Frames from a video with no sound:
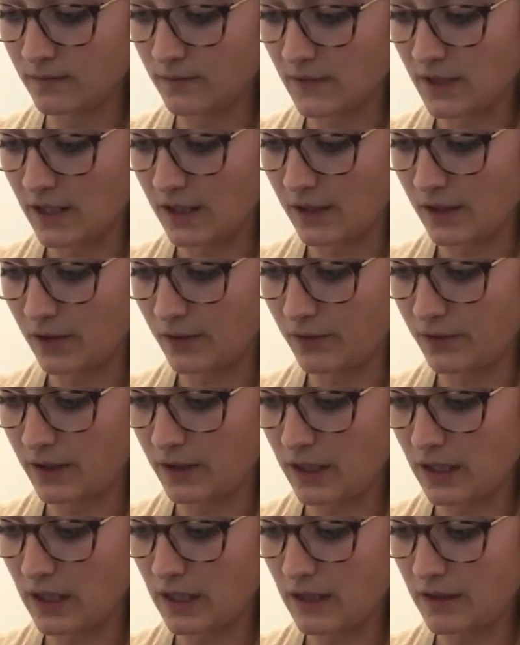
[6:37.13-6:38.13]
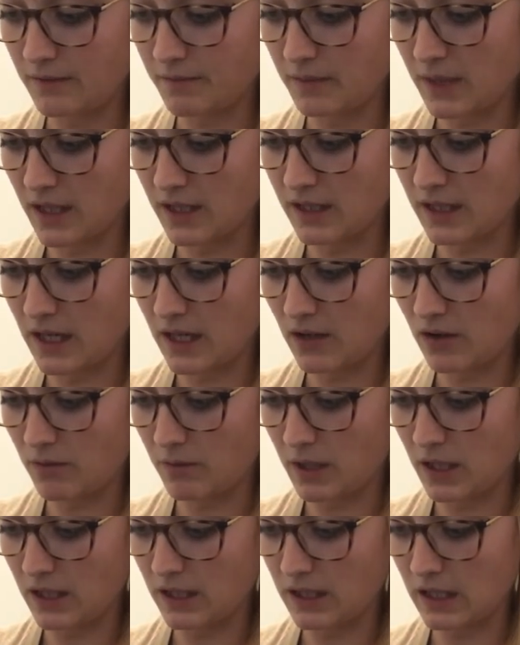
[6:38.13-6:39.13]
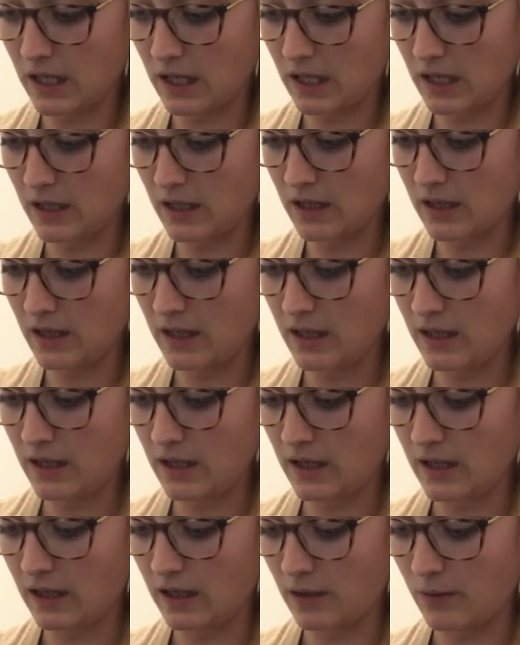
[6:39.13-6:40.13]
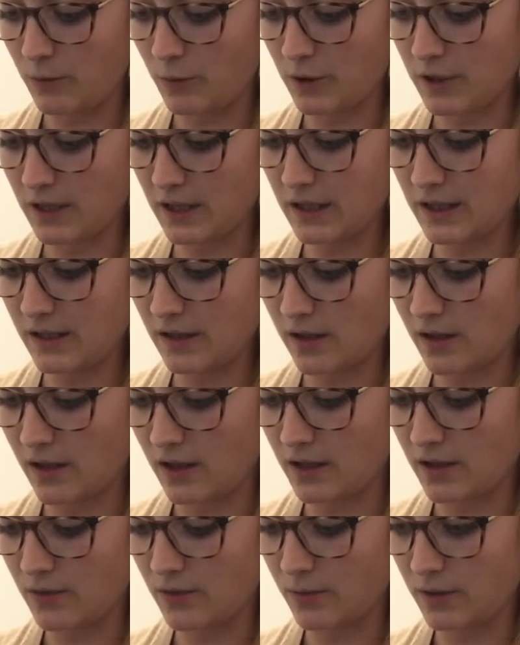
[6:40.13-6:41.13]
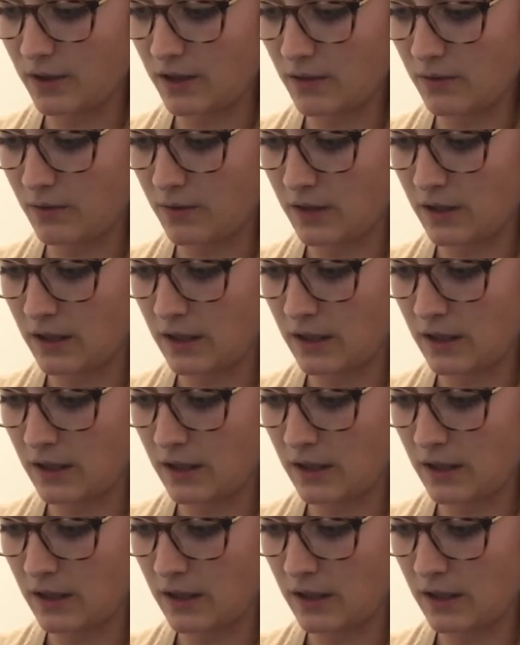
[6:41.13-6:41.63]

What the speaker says: It's a little finicky, might take you a minute to get it. And then once it's on 21,